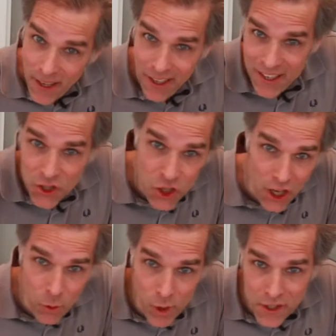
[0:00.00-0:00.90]
let's
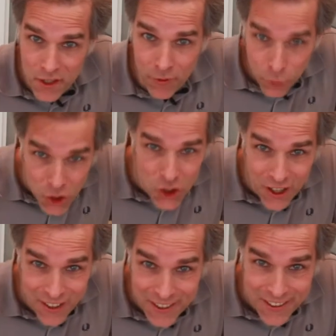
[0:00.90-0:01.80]
check what's in the fridge,
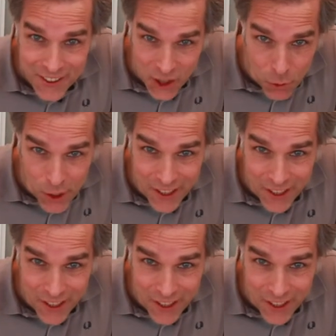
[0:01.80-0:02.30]
shall we?